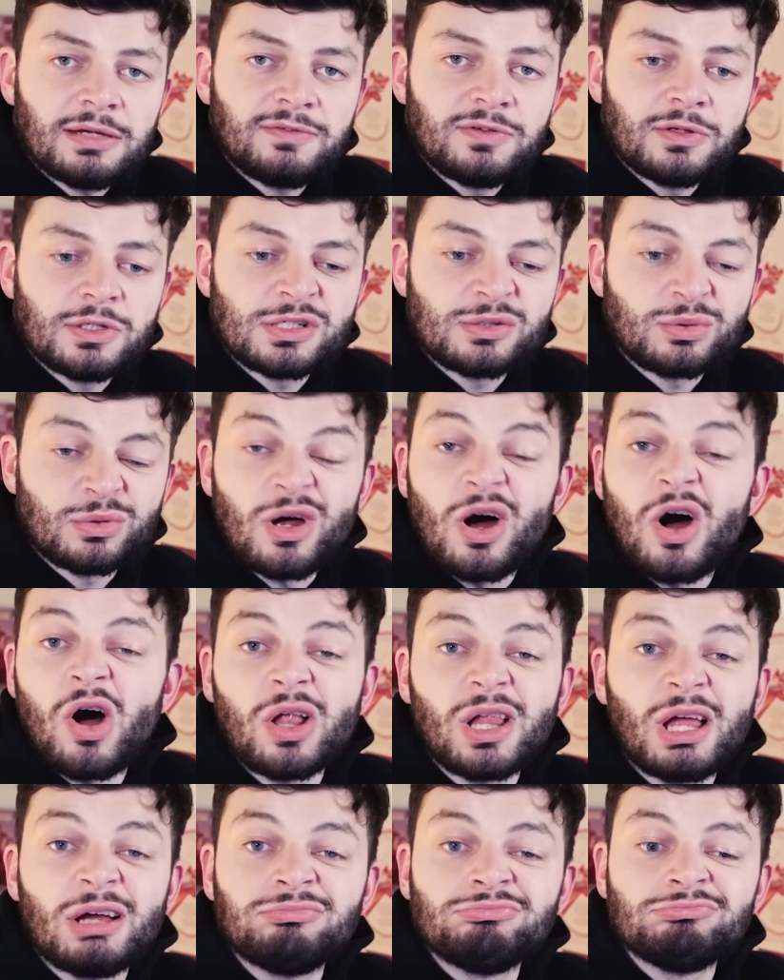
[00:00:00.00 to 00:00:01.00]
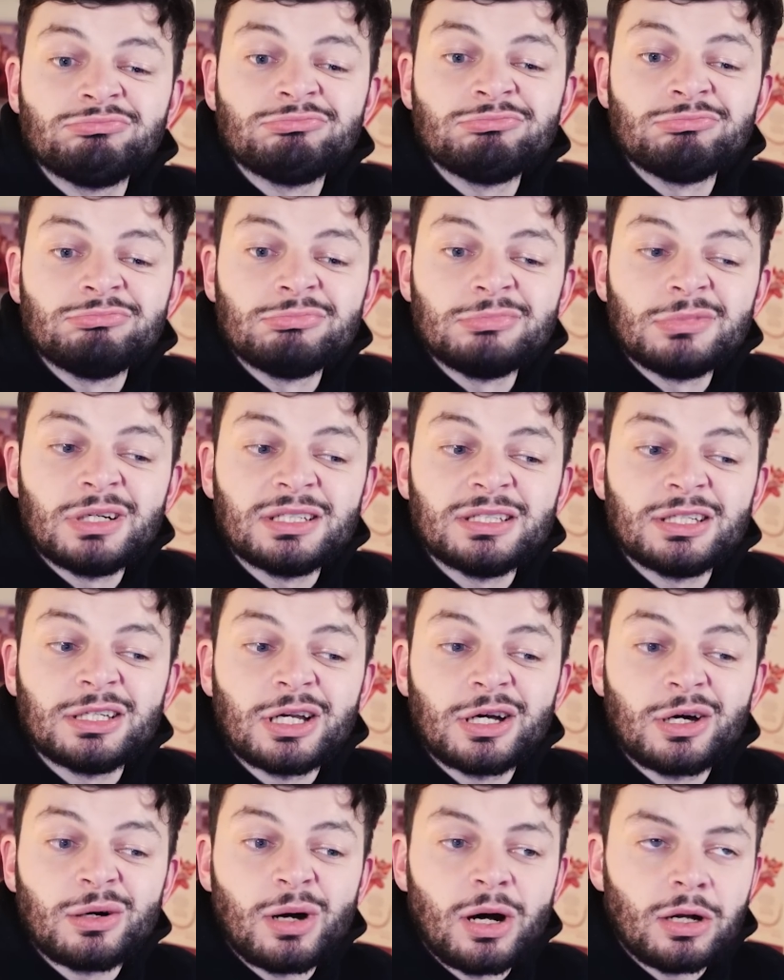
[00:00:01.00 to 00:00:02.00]
if you just want to holler, and you
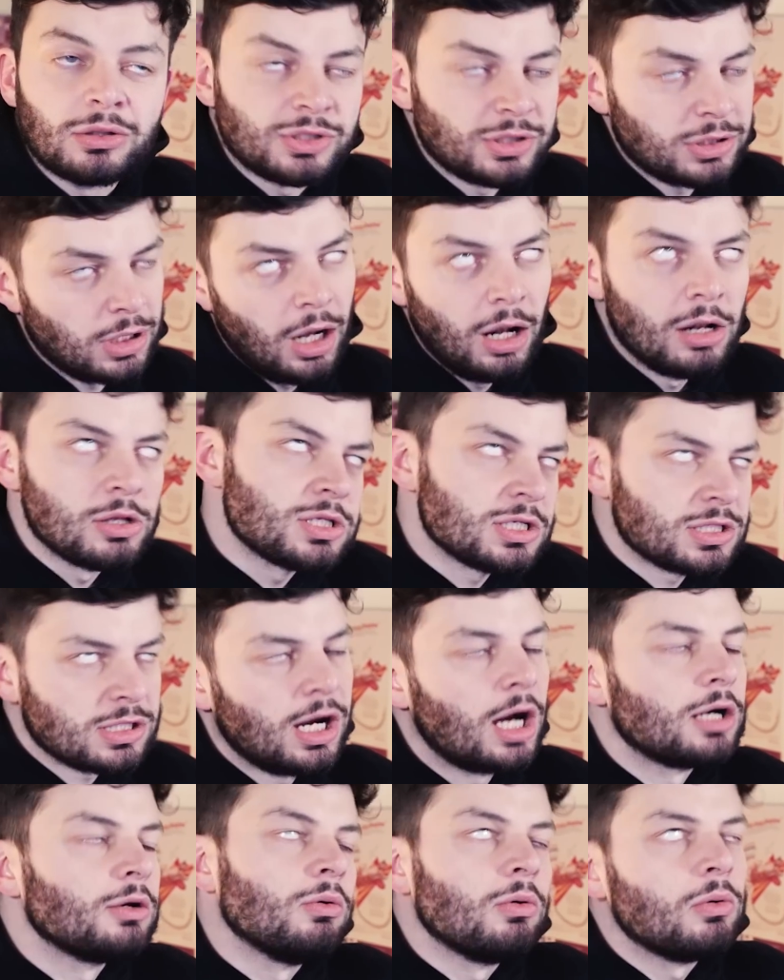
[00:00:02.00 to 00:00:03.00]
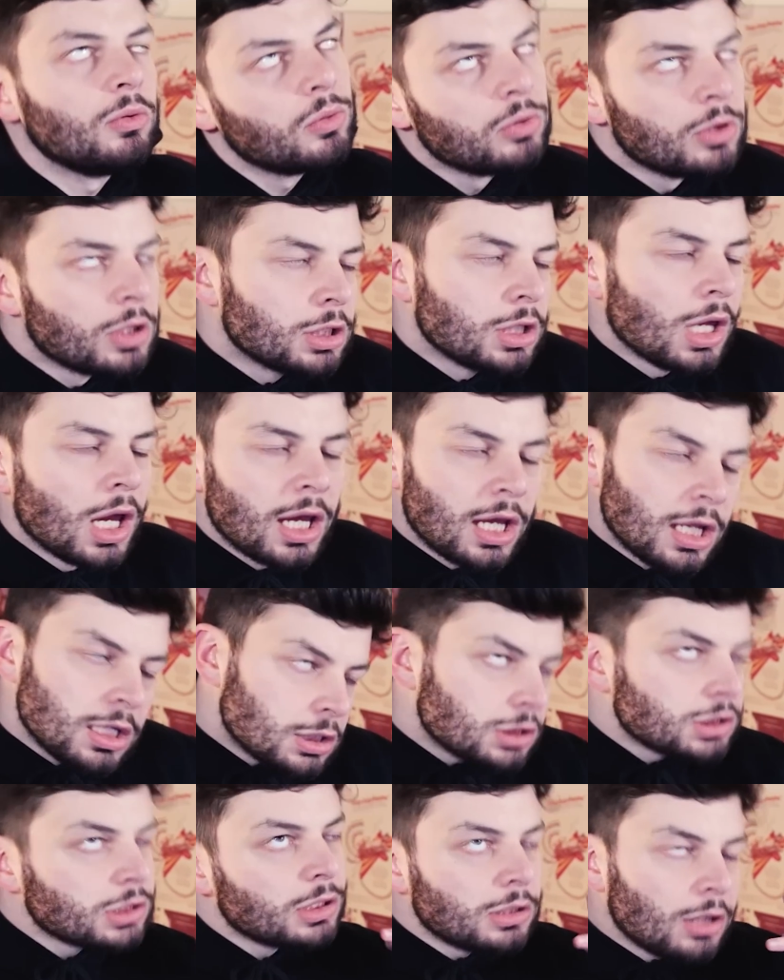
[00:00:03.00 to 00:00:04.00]
know, I'll design all the
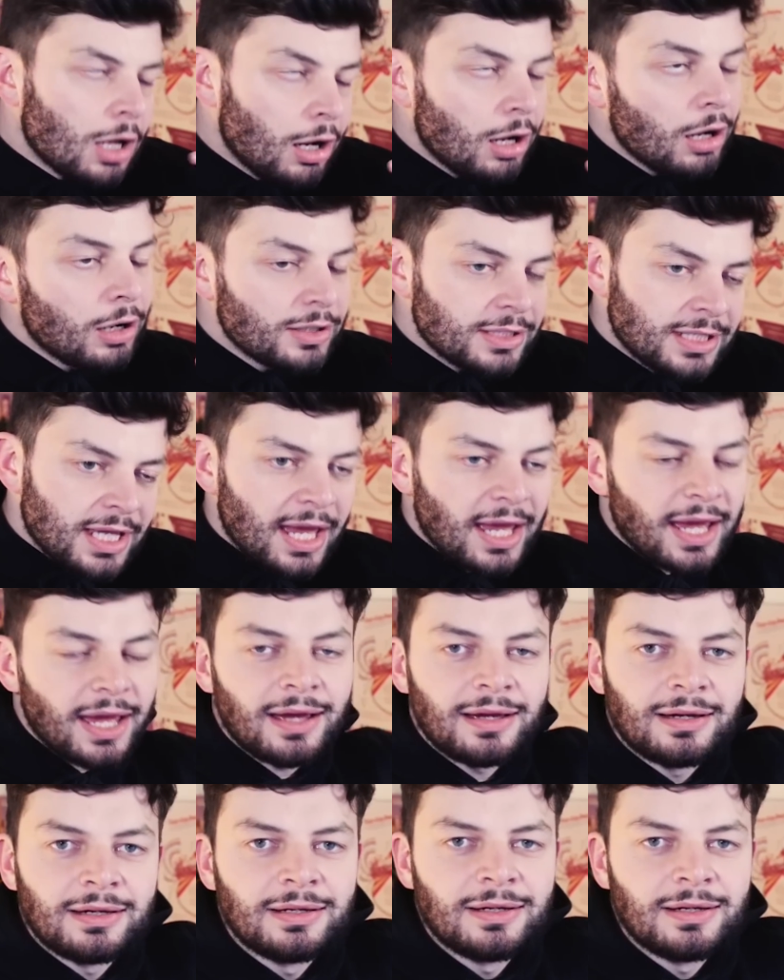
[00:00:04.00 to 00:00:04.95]
kits. Oh yeah,